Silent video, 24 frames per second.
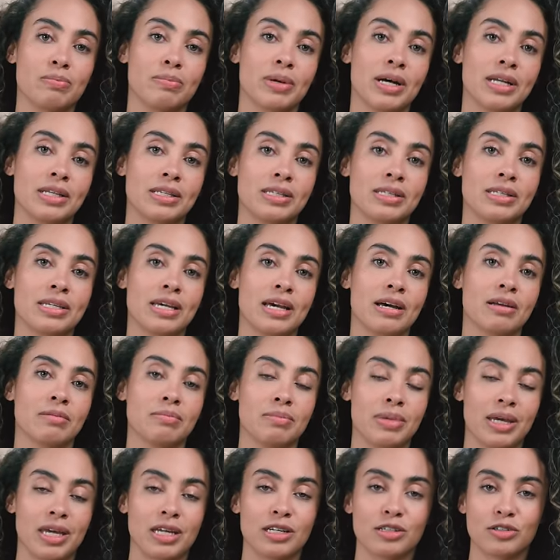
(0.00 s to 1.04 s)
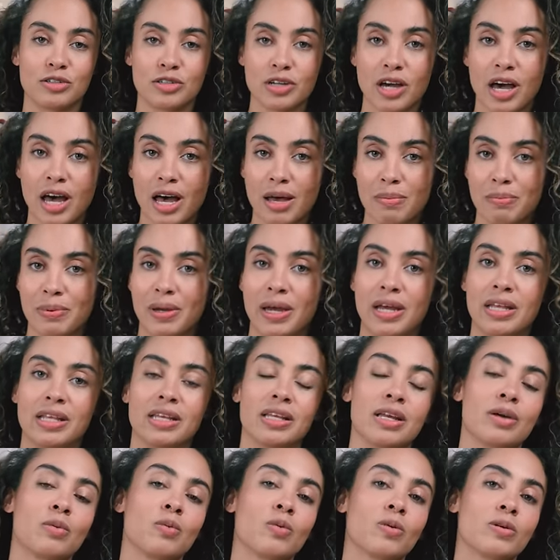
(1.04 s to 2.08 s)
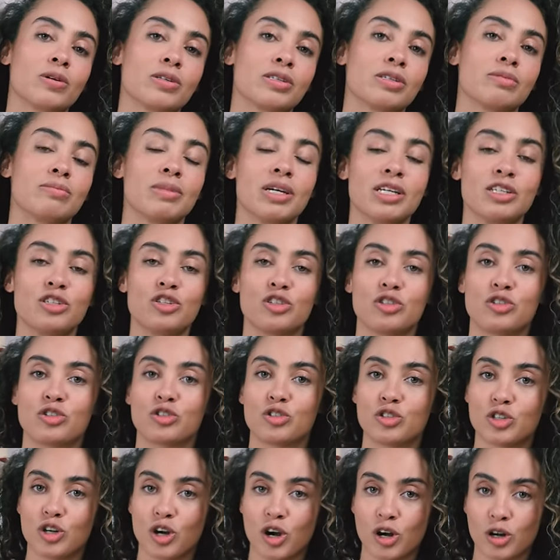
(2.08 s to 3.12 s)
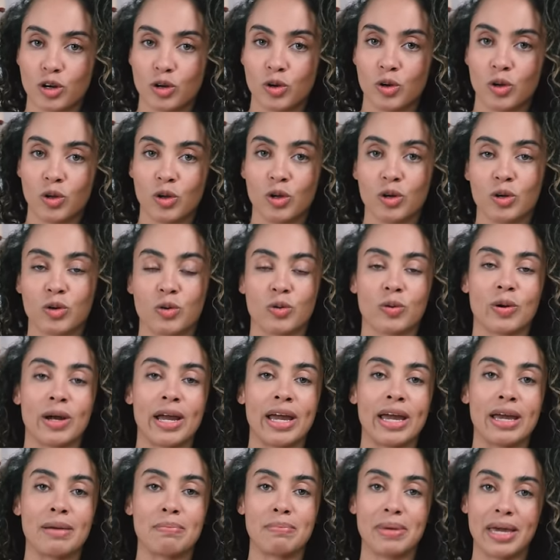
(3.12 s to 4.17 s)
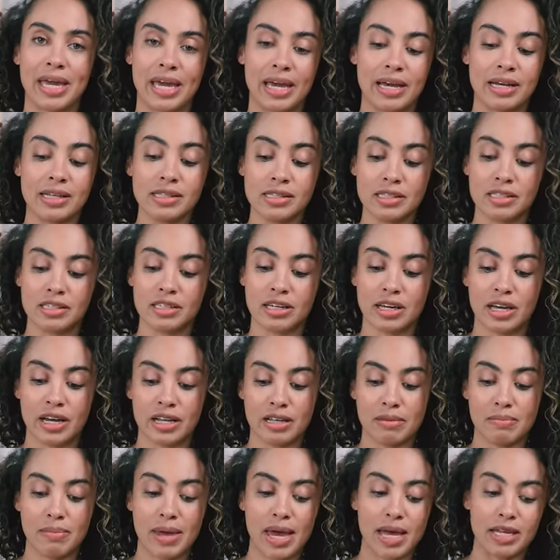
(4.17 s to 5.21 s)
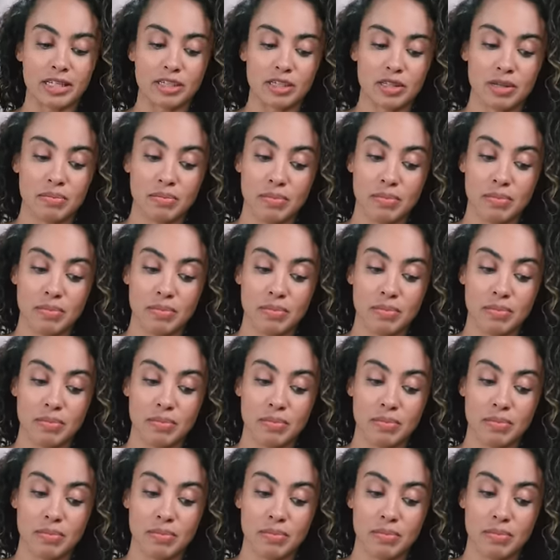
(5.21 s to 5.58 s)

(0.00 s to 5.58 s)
a button down beige top. And then I wore some nice just charcoal gray pants to kind of match the